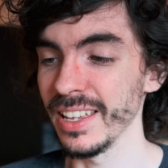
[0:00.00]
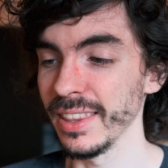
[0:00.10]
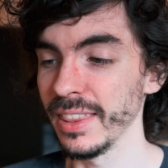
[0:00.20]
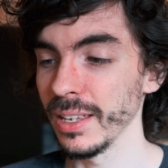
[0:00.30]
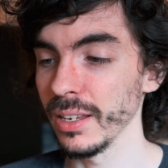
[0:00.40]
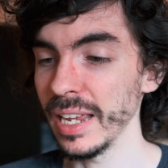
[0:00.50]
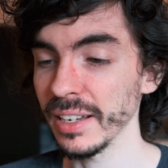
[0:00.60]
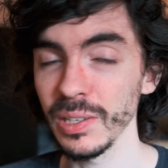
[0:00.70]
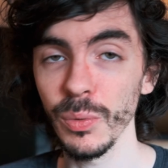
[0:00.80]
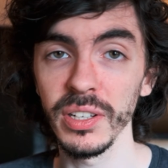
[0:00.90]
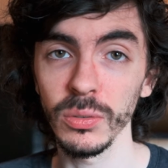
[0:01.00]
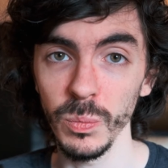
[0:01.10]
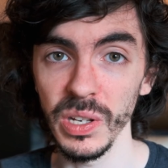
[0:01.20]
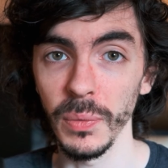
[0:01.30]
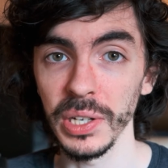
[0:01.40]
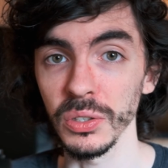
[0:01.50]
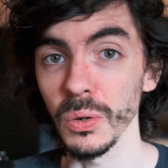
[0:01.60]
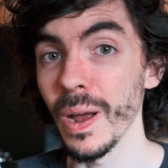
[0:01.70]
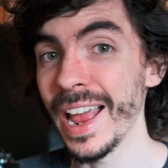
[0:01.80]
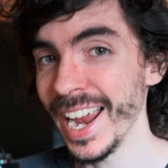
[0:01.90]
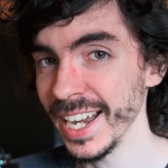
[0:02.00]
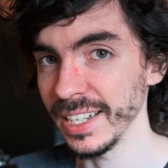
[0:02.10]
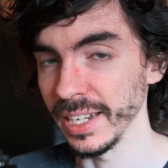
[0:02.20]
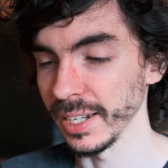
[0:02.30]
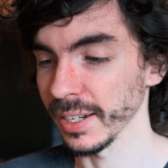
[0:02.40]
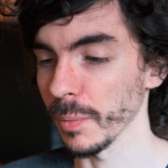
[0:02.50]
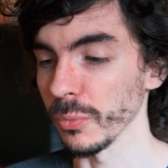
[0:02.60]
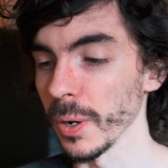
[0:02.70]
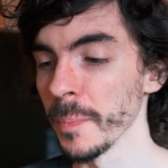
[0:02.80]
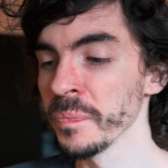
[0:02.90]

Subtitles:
the X-T1 is to me a retro-handling camera.